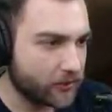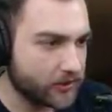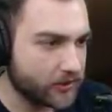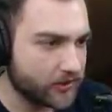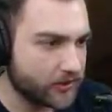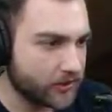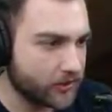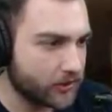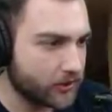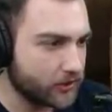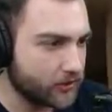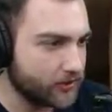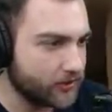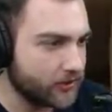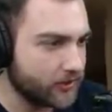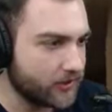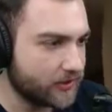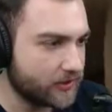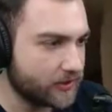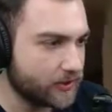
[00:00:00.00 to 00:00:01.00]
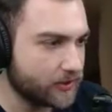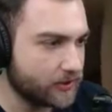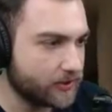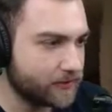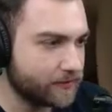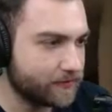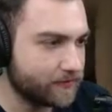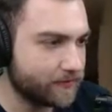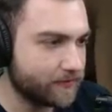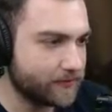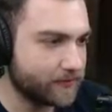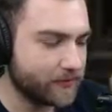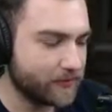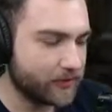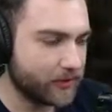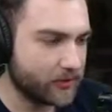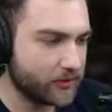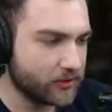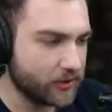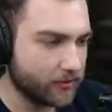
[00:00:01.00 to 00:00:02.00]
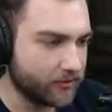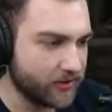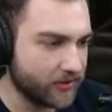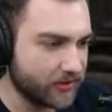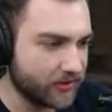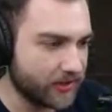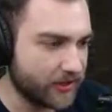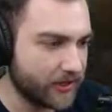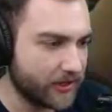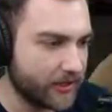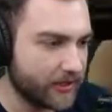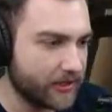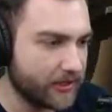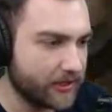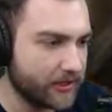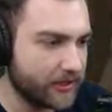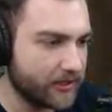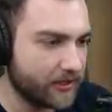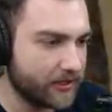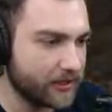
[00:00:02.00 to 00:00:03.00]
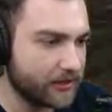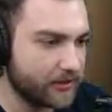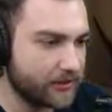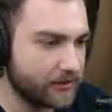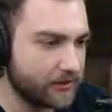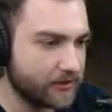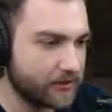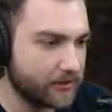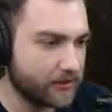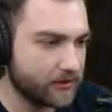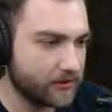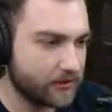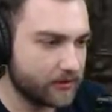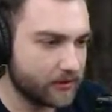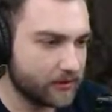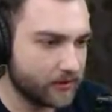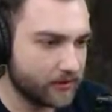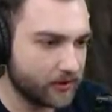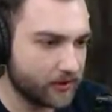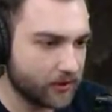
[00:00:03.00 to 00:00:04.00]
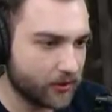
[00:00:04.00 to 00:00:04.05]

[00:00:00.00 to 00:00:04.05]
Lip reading: gonna kill these two. Jump inside. Go